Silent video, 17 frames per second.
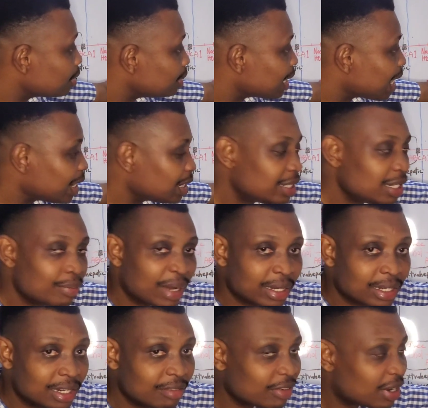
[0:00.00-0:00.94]
directly by
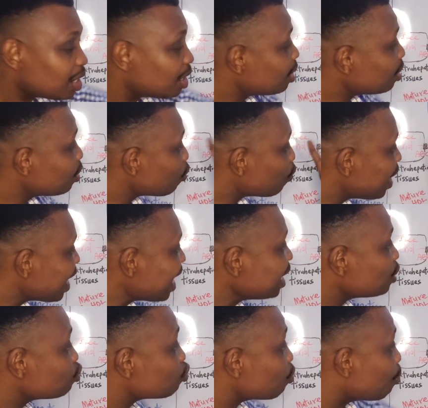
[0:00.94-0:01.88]
the liver,
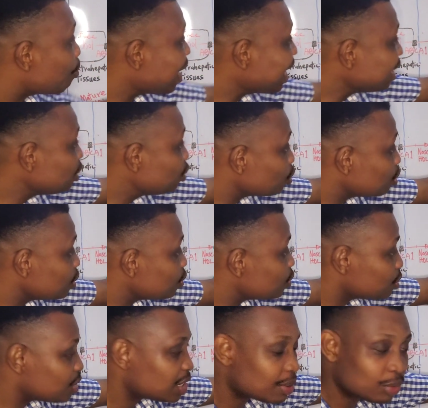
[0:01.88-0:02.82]
where it will bind to
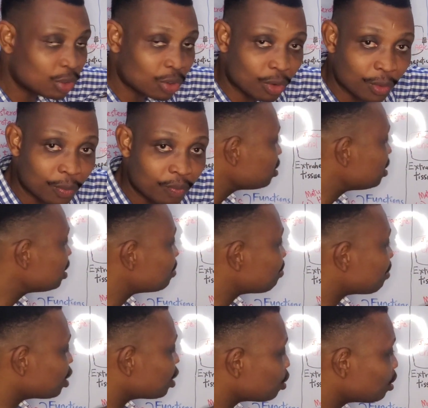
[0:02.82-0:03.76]
this receptor. Once this
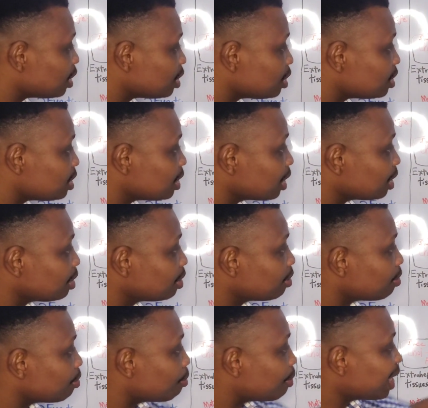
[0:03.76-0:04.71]
mature
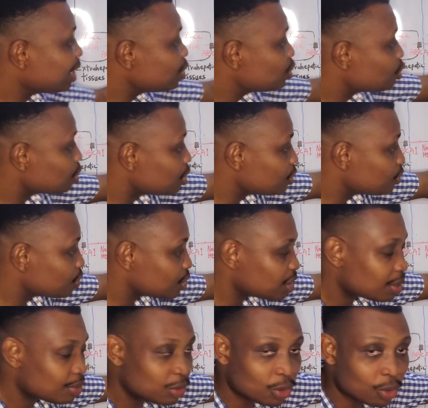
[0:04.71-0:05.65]
HDL binds to this
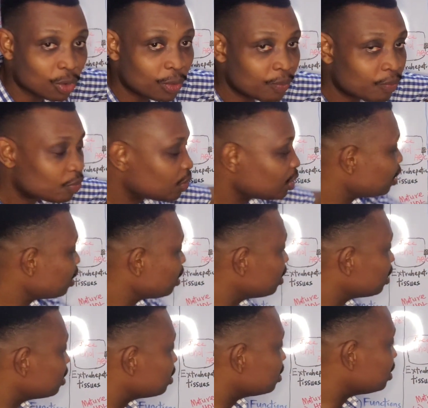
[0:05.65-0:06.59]
receptor,
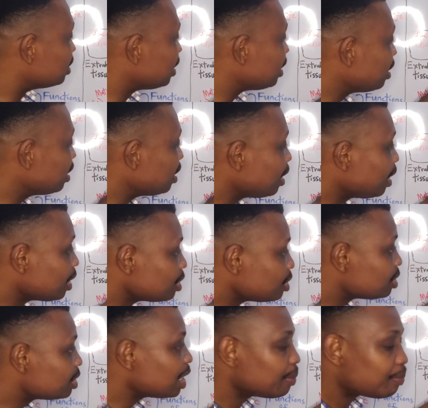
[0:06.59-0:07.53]
the
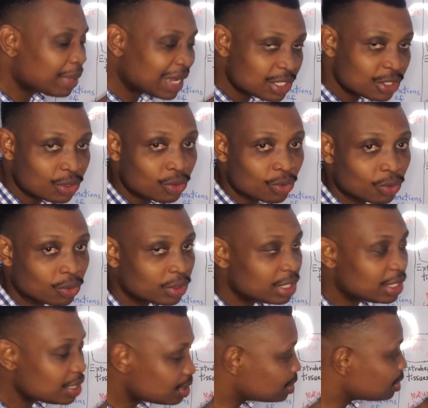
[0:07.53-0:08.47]
HDL particle
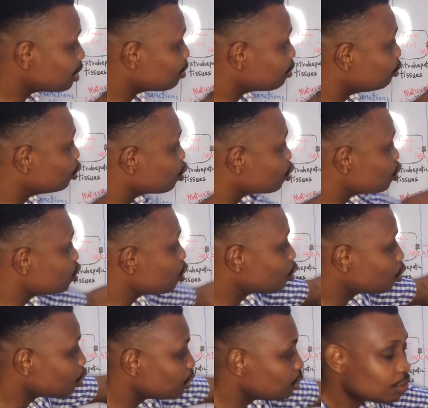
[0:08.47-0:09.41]
itself does
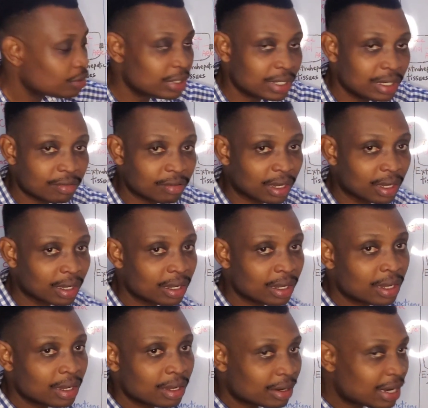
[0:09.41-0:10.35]
not go into the liver.
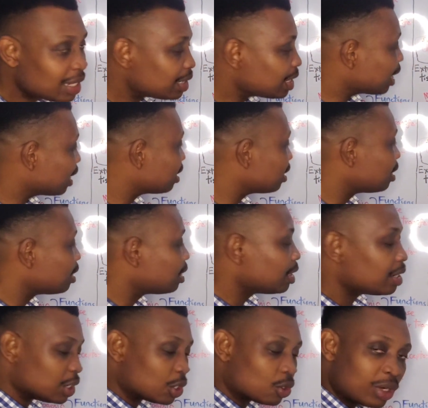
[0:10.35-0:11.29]
Rather,
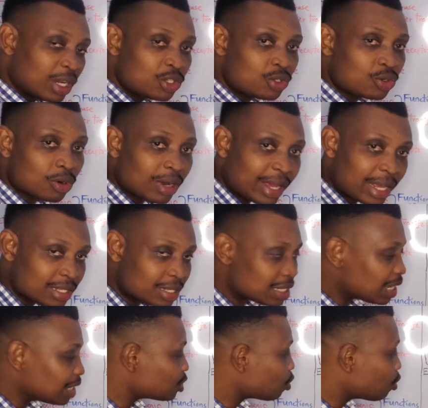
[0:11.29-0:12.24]
the cholesterol
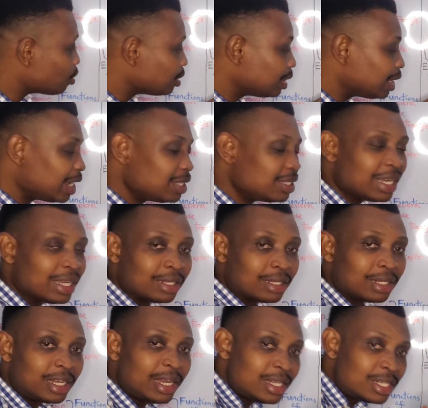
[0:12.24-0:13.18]
esters contained
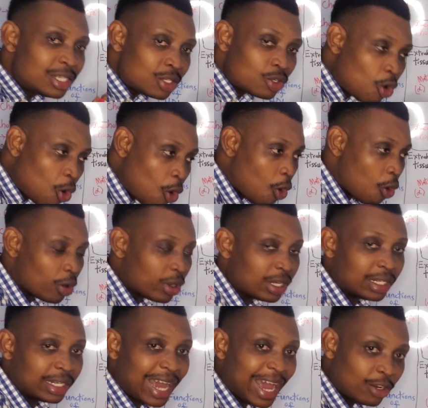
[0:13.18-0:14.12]
in its core,
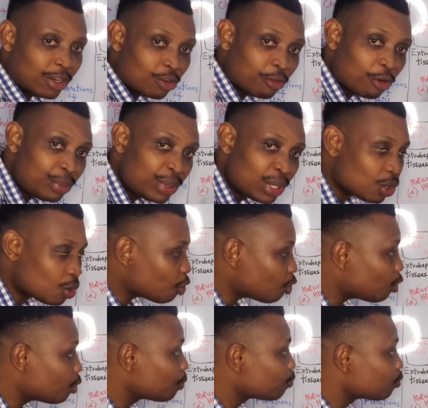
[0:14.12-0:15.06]
in the hydrophobic
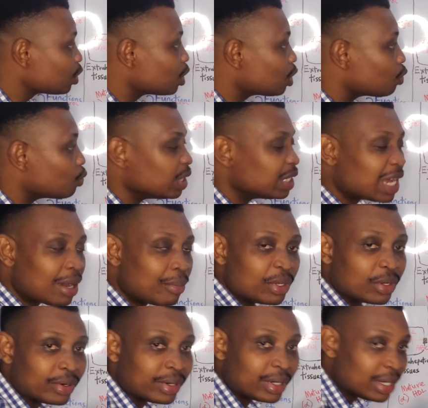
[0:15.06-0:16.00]
core, will now
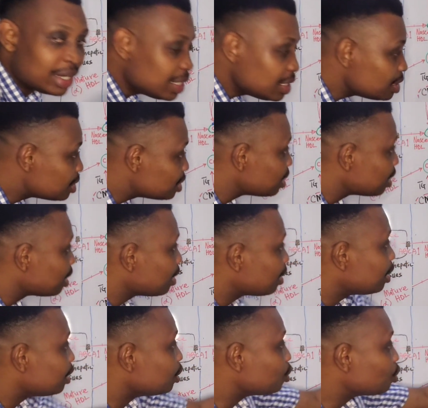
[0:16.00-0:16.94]
be released
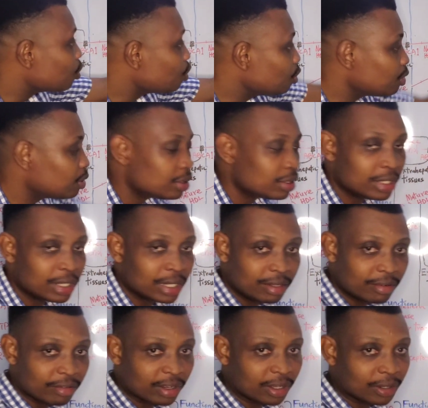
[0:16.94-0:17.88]
into the
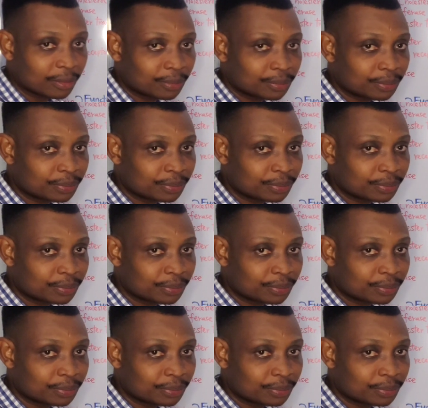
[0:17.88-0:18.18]
liver.